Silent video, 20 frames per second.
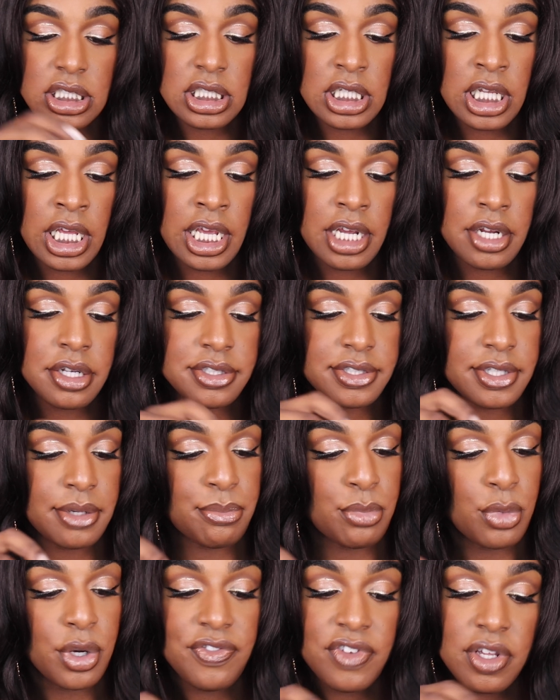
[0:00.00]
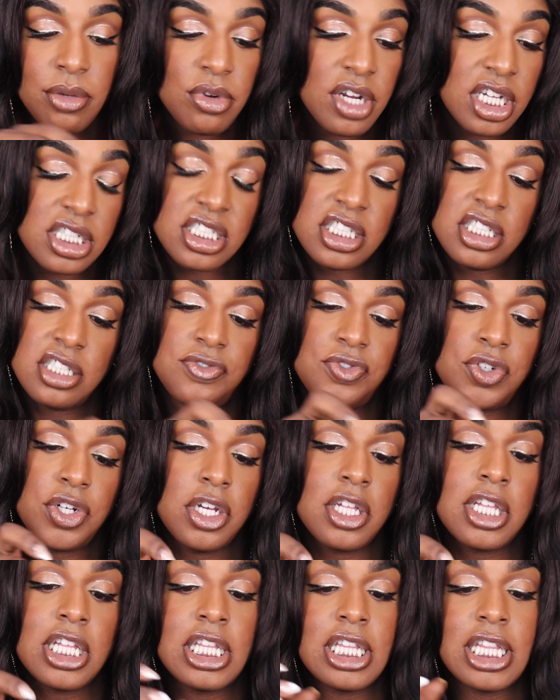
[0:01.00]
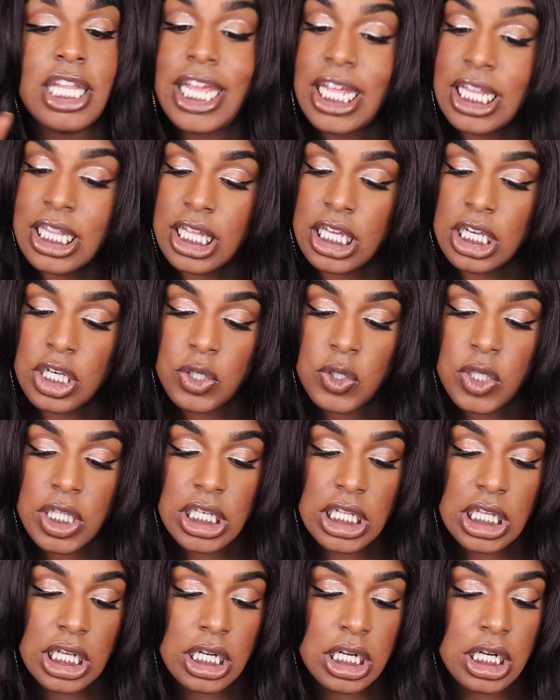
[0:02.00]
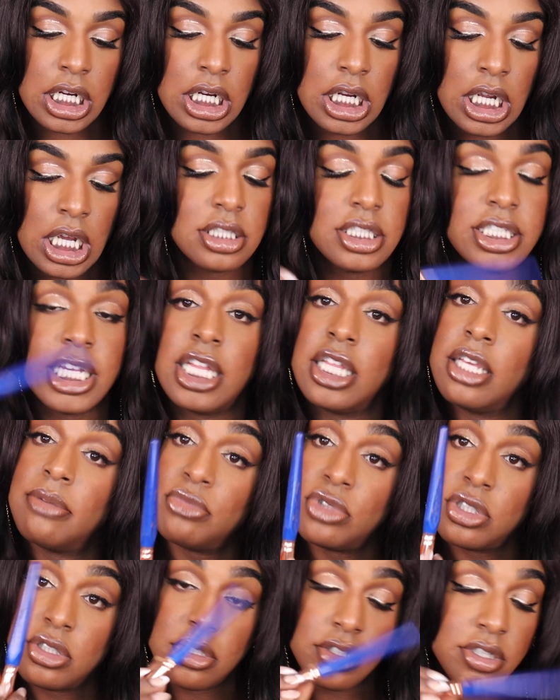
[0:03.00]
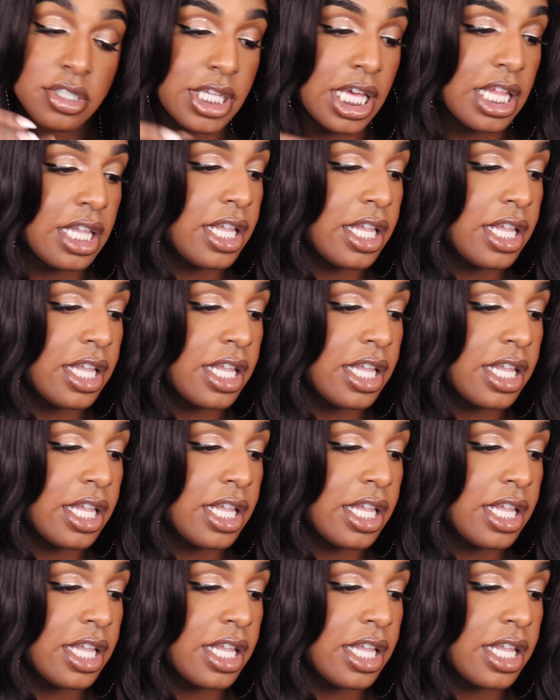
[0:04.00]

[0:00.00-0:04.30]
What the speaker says: in here, some Morphe brushes, Royal and MyKitCo in here, Delium Tools I